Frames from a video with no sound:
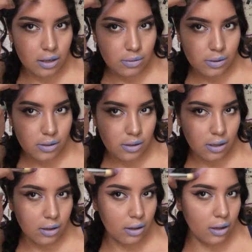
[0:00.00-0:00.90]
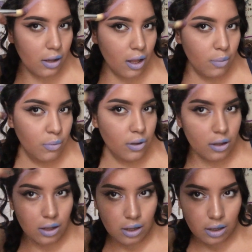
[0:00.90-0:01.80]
it was a lot more than